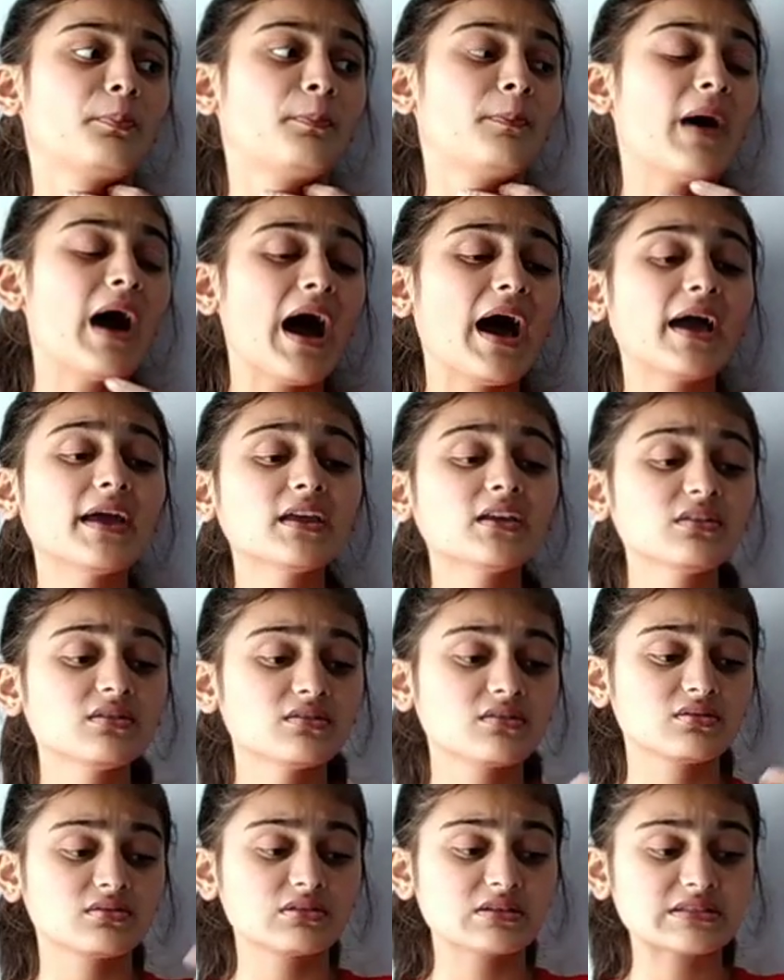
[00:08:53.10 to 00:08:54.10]
by
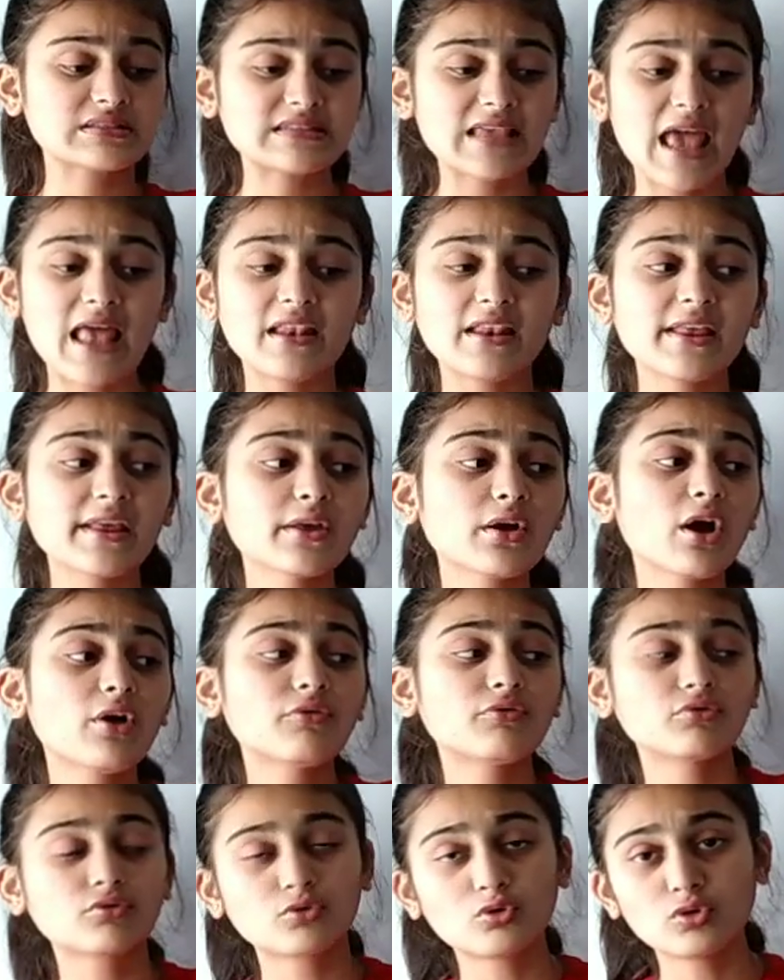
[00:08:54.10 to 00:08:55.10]
selling
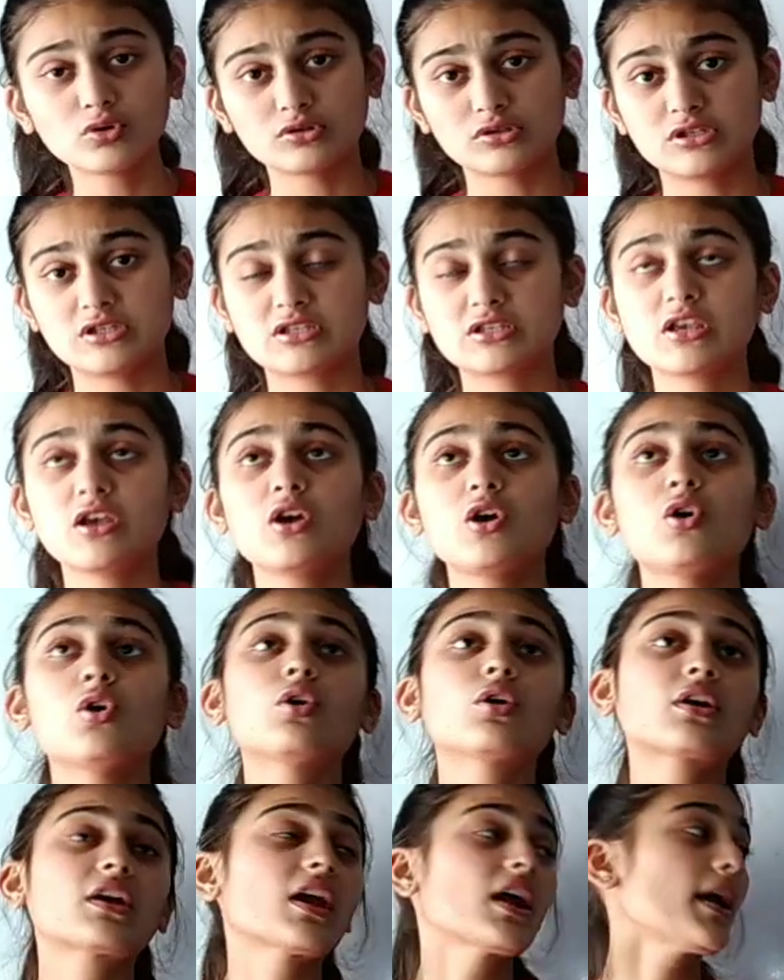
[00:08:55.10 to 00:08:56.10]
of goods.
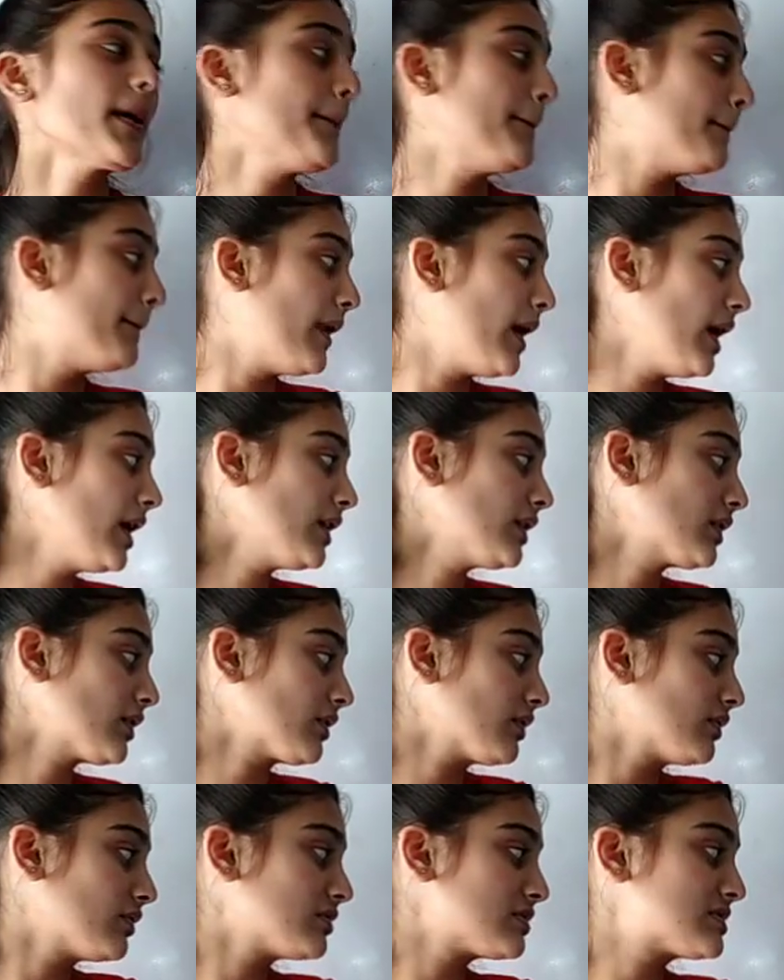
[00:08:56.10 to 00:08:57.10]
Okay, but
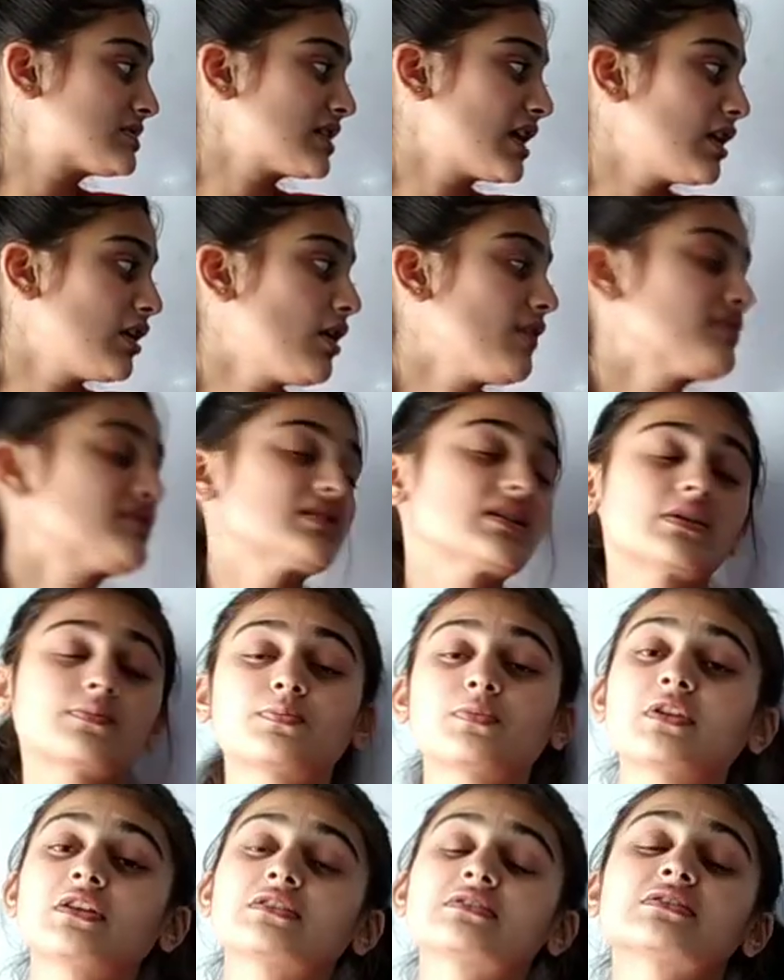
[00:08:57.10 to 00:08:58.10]
sale of
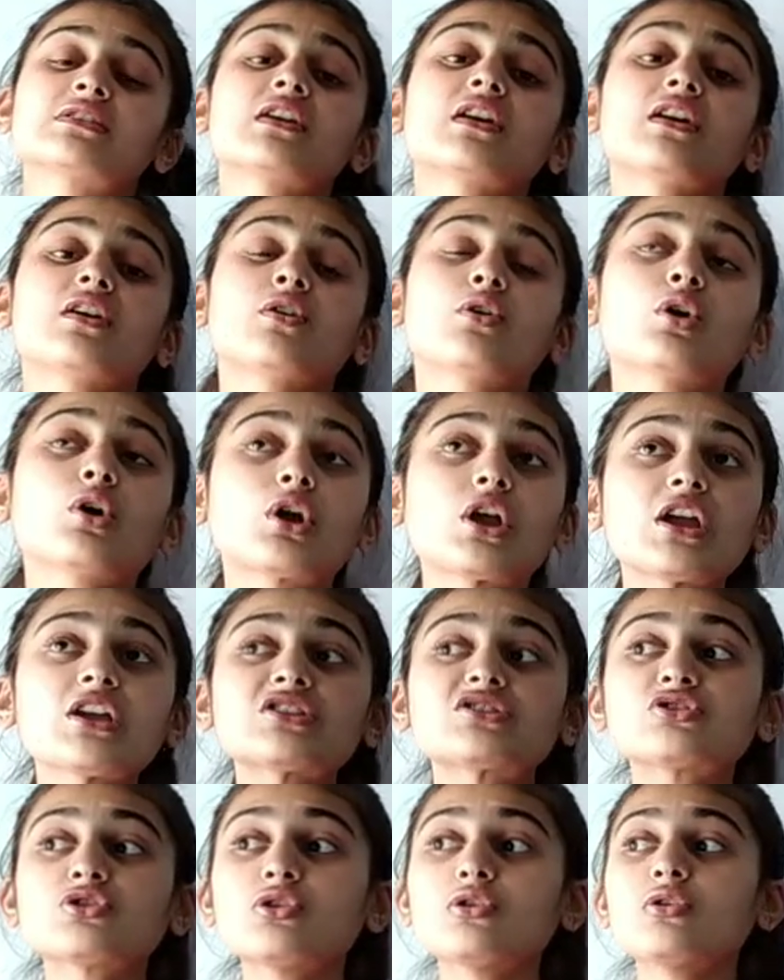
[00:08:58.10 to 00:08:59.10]
surplus. Okay,
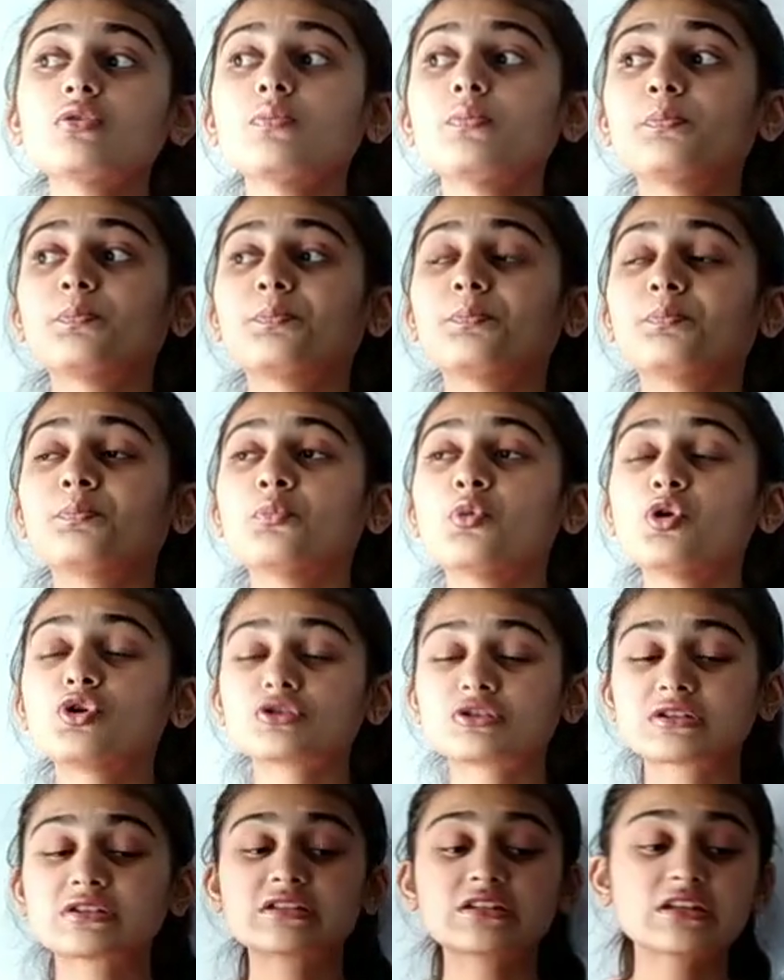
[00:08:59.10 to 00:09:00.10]
so
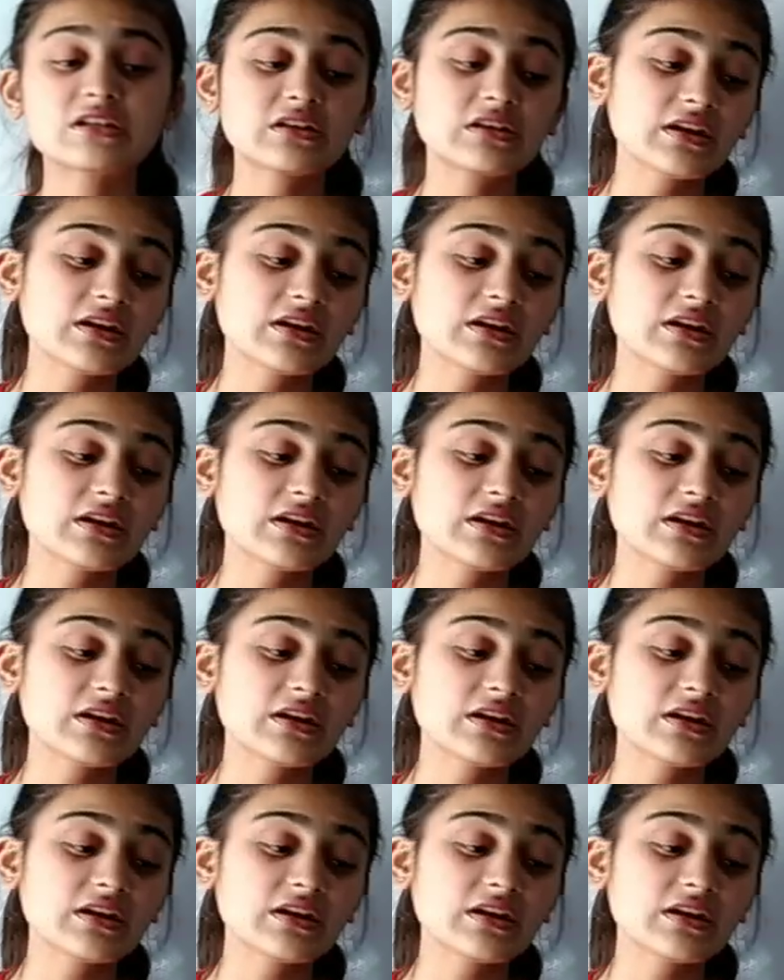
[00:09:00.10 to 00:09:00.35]
most